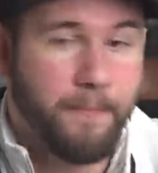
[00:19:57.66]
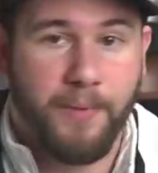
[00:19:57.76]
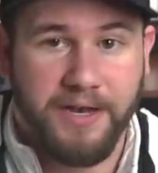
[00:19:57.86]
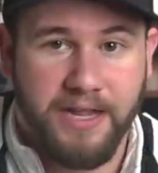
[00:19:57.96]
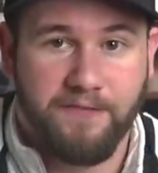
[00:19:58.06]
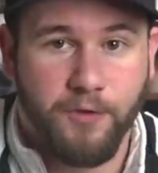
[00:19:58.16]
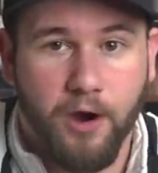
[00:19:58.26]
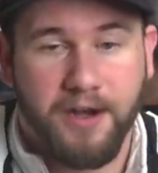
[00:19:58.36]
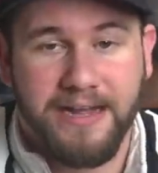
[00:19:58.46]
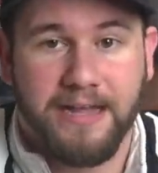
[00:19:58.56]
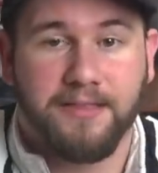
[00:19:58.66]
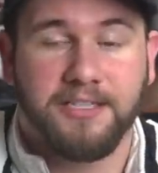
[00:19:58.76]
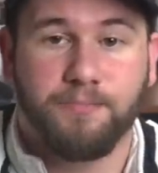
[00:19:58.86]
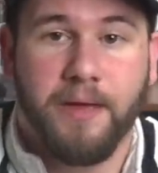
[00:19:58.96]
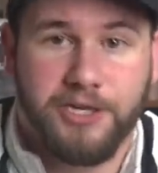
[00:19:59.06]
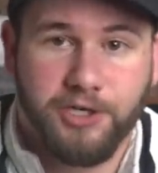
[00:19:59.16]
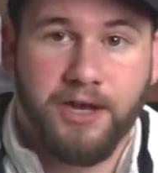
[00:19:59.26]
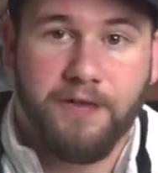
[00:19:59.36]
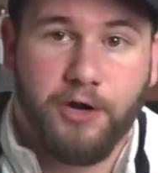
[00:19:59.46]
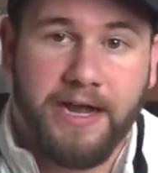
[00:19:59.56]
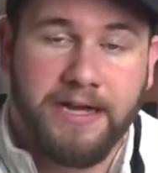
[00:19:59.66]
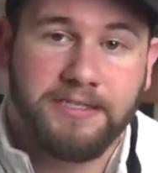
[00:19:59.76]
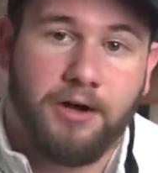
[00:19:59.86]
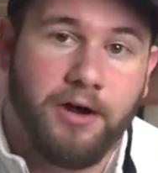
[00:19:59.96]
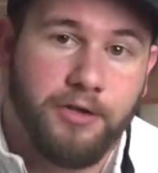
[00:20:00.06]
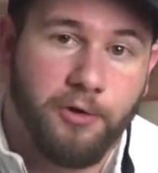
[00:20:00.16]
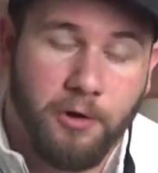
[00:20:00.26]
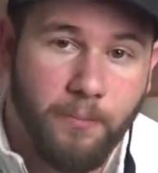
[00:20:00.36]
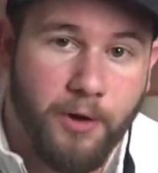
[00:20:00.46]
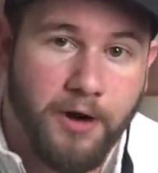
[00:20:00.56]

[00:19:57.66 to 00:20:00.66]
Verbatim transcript: but if you are going to get this, make sure you have your hands on a unicorn